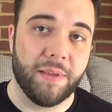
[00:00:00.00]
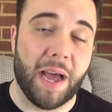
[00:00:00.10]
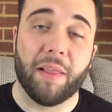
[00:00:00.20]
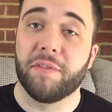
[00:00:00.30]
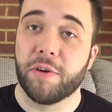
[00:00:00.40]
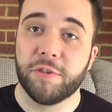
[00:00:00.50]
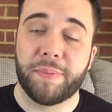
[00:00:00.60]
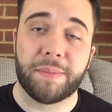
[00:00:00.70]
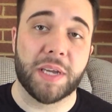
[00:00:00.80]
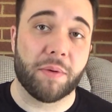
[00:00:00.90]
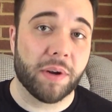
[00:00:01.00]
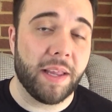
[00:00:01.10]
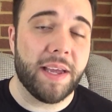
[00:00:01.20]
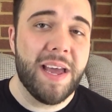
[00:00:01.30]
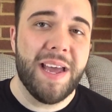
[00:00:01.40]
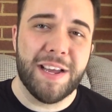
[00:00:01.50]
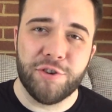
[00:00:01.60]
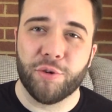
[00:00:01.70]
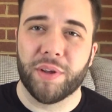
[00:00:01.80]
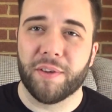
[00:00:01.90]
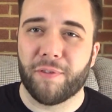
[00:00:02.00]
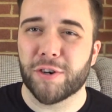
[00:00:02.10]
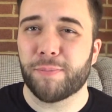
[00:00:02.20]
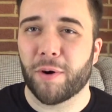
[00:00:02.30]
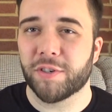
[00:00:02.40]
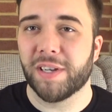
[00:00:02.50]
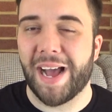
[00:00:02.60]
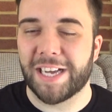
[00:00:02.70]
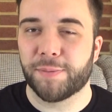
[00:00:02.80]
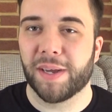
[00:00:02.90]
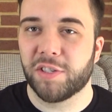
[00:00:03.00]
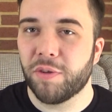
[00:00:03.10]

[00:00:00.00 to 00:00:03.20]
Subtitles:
I love Goosebumps. I really enjoyed the first-person aspect